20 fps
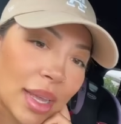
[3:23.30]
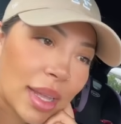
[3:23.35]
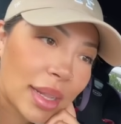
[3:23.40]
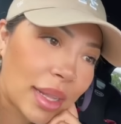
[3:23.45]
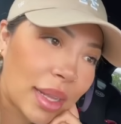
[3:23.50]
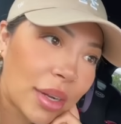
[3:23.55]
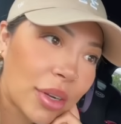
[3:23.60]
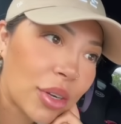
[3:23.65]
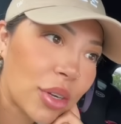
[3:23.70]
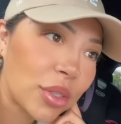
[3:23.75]
And
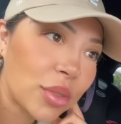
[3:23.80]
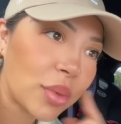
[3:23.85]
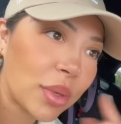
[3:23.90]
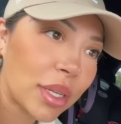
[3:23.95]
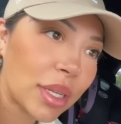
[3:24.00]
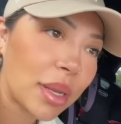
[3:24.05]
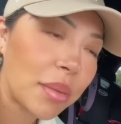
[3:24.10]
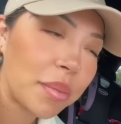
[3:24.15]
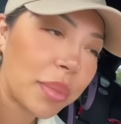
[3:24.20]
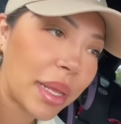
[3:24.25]
then girls want
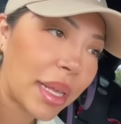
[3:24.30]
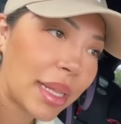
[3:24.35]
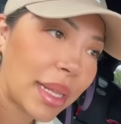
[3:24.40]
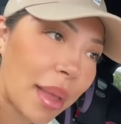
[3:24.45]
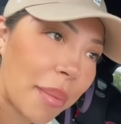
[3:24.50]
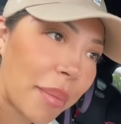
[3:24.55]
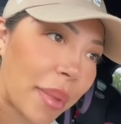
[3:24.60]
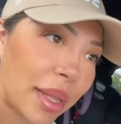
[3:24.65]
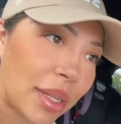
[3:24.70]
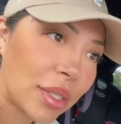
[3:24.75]
to complain
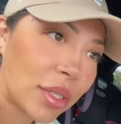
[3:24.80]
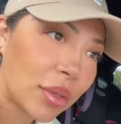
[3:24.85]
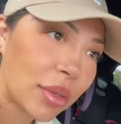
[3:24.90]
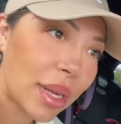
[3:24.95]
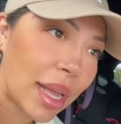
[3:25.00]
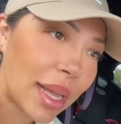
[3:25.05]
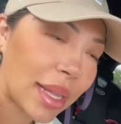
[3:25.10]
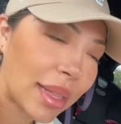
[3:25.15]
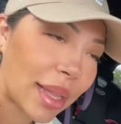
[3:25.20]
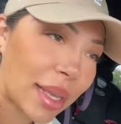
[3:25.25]
that men don't
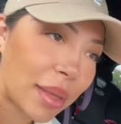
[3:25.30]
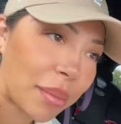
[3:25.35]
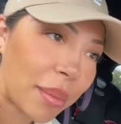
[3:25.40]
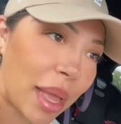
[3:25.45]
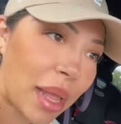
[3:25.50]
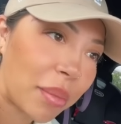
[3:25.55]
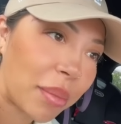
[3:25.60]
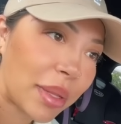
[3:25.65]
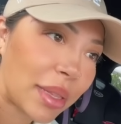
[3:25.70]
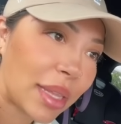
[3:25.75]
act like
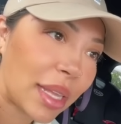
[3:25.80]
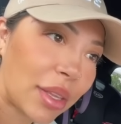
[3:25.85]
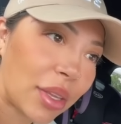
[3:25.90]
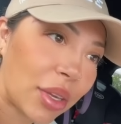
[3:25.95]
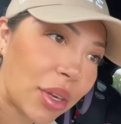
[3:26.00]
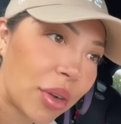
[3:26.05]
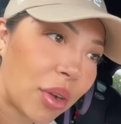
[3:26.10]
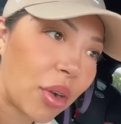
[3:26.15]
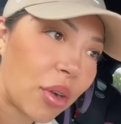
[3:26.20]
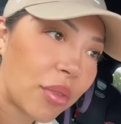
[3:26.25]
men, but then
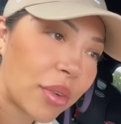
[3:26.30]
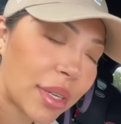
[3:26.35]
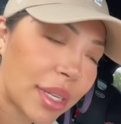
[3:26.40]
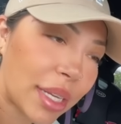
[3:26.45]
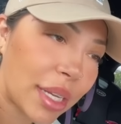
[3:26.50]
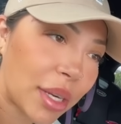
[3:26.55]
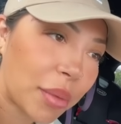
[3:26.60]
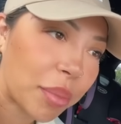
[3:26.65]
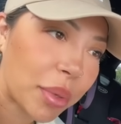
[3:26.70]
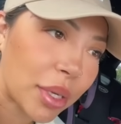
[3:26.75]
you're over
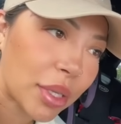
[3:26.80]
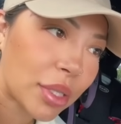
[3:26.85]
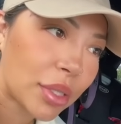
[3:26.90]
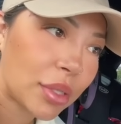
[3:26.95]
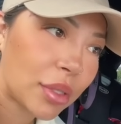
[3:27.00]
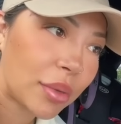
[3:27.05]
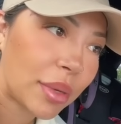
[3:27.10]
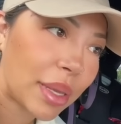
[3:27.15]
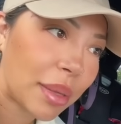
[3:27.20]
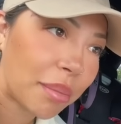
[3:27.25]
here
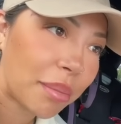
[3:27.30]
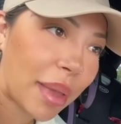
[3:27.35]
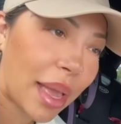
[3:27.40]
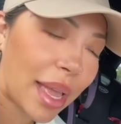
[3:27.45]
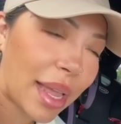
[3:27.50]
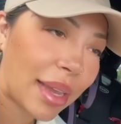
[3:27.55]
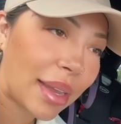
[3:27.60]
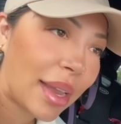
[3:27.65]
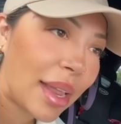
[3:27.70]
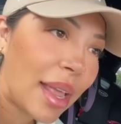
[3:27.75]
pursuing
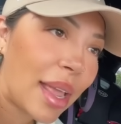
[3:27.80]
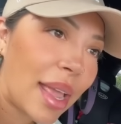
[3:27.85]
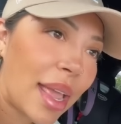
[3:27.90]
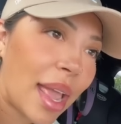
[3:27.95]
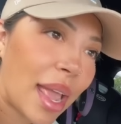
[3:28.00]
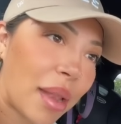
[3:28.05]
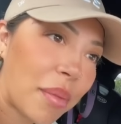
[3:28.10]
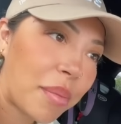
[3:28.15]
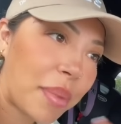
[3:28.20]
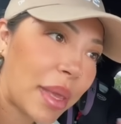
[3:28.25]
men
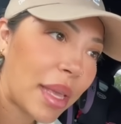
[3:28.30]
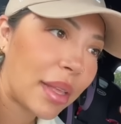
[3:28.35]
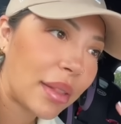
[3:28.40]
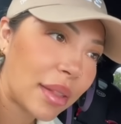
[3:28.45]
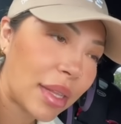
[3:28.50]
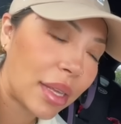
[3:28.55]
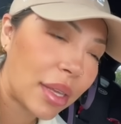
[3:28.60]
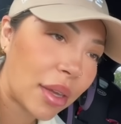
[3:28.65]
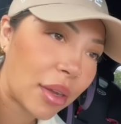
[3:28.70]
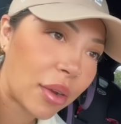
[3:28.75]
and being
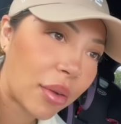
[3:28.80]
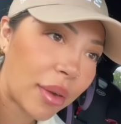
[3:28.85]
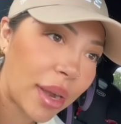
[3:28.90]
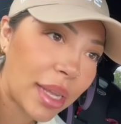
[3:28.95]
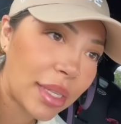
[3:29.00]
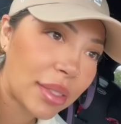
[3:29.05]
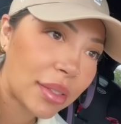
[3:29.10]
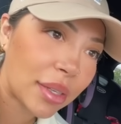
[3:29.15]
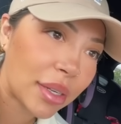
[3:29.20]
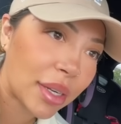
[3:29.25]
the
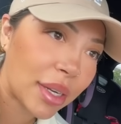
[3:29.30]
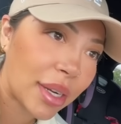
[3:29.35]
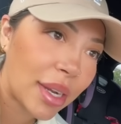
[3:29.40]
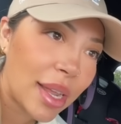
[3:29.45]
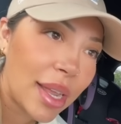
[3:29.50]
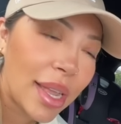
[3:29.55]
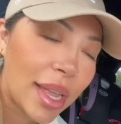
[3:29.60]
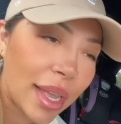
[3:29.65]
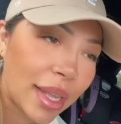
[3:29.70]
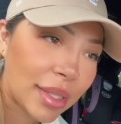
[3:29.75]
aggressor
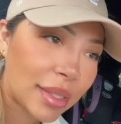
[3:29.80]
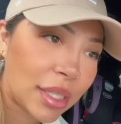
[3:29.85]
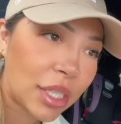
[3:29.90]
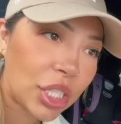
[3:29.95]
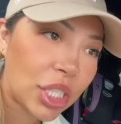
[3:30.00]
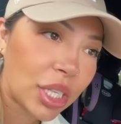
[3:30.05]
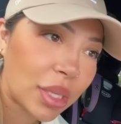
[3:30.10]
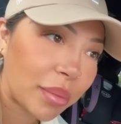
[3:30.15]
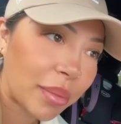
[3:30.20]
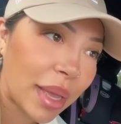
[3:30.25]
and
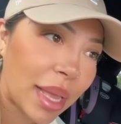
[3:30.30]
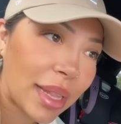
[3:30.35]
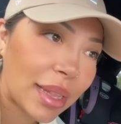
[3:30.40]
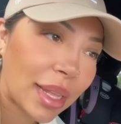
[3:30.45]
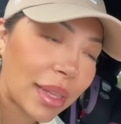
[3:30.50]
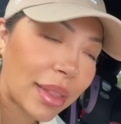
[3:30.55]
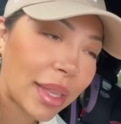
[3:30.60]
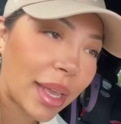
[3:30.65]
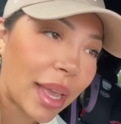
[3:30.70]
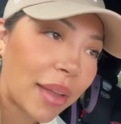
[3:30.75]
teaching men
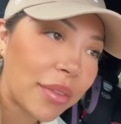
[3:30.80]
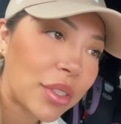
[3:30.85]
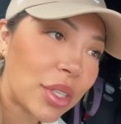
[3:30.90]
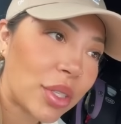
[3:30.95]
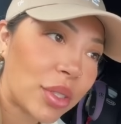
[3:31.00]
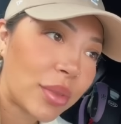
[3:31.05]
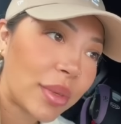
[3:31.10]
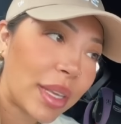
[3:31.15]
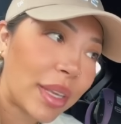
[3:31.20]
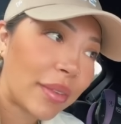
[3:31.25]
that they have to
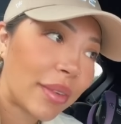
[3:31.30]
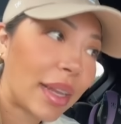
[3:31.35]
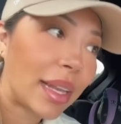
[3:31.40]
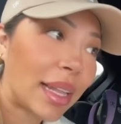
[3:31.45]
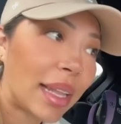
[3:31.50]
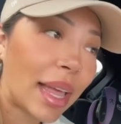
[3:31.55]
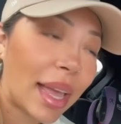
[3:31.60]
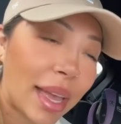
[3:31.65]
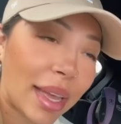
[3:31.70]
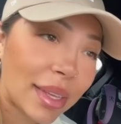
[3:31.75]
do
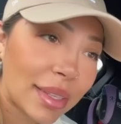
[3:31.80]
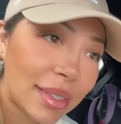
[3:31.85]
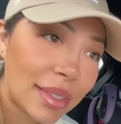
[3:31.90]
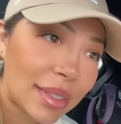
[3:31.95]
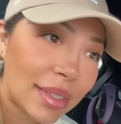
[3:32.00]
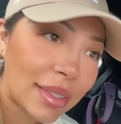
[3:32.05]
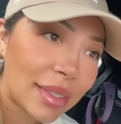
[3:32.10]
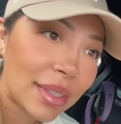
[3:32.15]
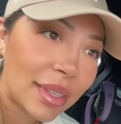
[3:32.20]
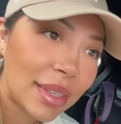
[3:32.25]
even
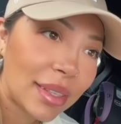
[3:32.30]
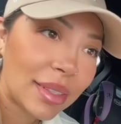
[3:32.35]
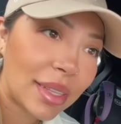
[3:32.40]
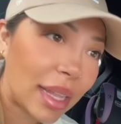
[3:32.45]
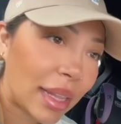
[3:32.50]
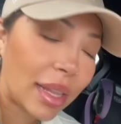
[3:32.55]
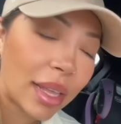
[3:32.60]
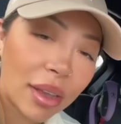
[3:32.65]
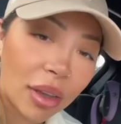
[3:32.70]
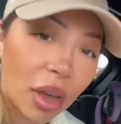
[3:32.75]
less
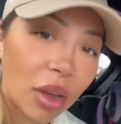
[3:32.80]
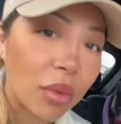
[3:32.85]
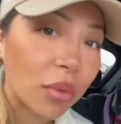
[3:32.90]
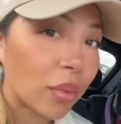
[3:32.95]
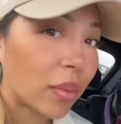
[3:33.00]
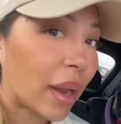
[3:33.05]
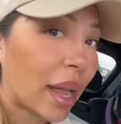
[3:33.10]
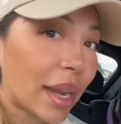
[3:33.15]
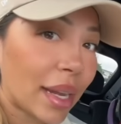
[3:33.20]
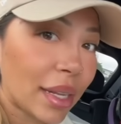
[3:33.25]
than they
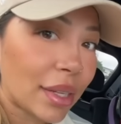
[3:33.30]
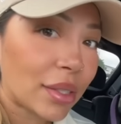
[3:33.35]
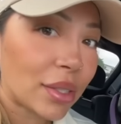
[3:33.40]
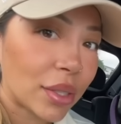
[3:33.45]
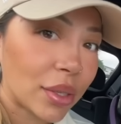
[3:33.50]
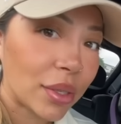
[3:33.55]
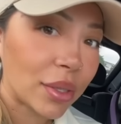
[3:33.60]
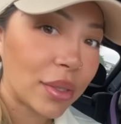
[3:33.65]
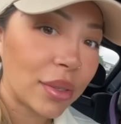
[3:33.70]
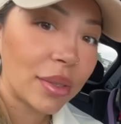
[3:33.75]
already
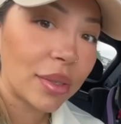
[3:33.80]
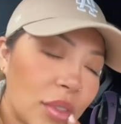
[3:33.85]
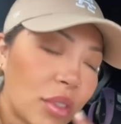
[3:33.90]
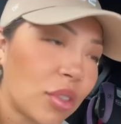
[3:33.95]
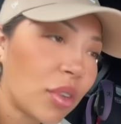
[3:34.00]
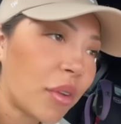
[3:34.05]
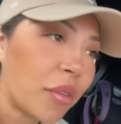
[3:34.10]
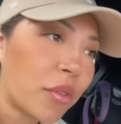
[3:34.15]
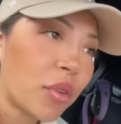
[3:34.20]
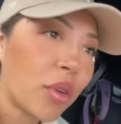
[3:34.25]
do.
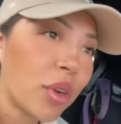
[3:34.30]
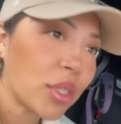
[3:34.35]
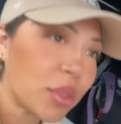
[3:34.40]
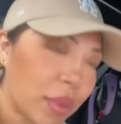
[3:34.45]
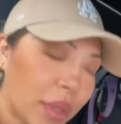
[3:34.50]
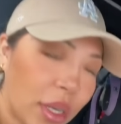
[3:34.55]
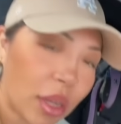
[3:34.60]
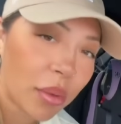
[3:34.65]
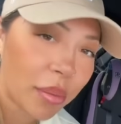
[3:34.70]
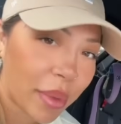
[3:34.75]
So of course
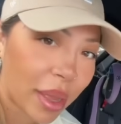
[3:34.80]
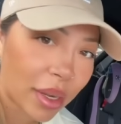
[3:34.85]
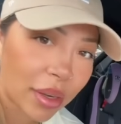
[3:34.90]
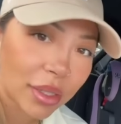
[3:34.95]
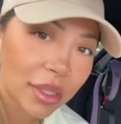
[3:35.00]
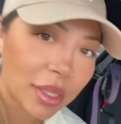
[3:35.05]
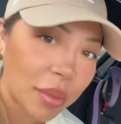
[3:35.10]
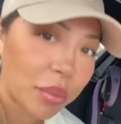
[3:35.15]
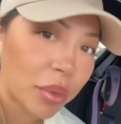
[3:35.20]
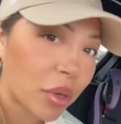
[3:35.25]
we know men are
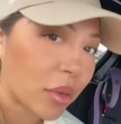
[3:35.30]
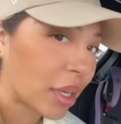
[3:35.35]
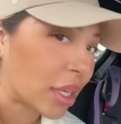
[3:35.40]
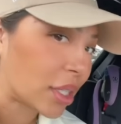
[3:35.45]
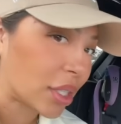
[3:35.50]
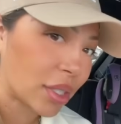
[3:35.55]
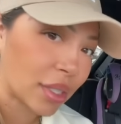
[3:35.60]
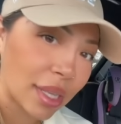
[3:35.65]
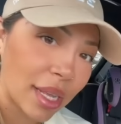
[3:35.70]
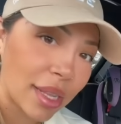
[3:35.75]
simple
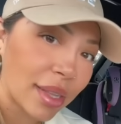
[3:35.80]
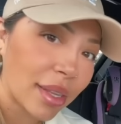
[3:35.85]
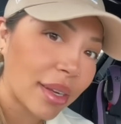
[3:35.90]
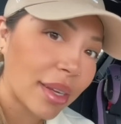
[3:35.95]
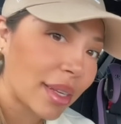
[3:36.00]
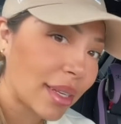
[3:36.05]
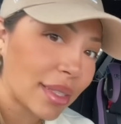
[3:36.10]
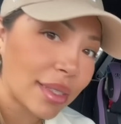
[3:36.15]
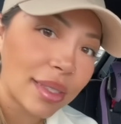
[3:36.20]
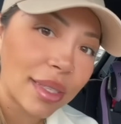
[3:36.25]
creatures and they're
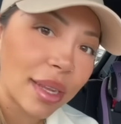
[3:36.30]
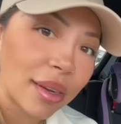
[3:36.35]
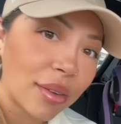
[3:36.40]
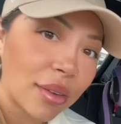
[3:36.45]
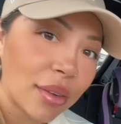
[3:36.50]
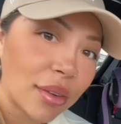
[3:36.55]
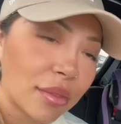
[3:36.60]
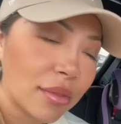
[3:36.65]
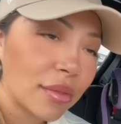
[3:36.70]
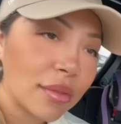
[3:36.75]
going to
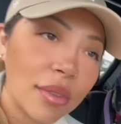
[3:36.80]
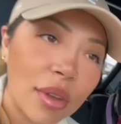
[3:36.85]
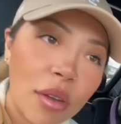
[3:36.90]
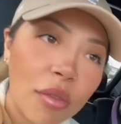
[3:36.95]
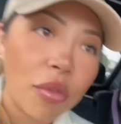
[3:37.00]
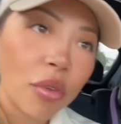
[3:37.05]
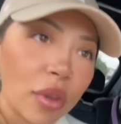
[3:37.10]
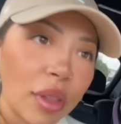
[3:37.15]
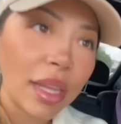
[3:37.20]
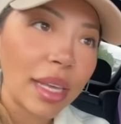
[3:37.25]
settle
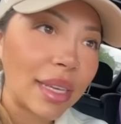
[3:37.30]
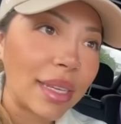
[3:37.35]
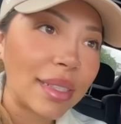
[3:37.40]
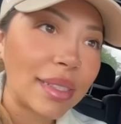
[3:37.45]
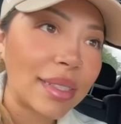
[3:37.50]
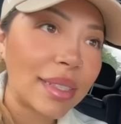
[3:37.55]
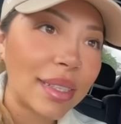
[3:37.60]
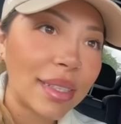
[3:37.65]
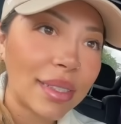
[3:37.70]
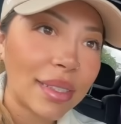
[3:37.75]
for the
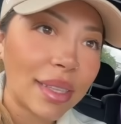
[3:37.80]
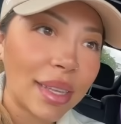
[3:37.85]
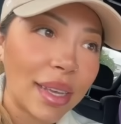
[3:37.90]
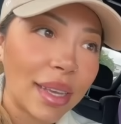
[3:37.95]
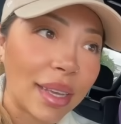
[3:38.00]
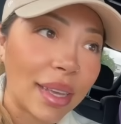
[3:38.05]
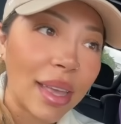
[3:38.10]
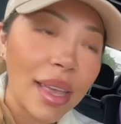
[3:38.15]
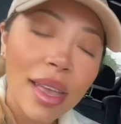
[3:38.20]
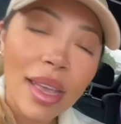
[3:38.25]
easiest thing.